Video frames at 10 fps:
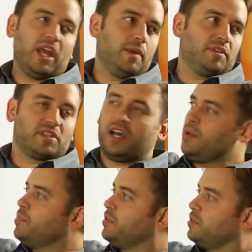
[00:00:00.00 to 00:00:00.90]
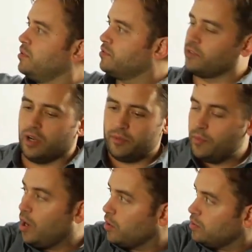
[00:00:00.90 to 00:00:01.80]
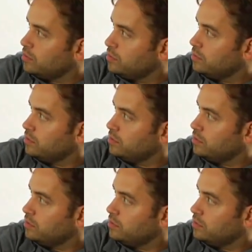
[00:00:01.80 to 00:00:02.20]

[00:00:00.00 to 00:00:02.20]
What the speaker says: name and type from the model.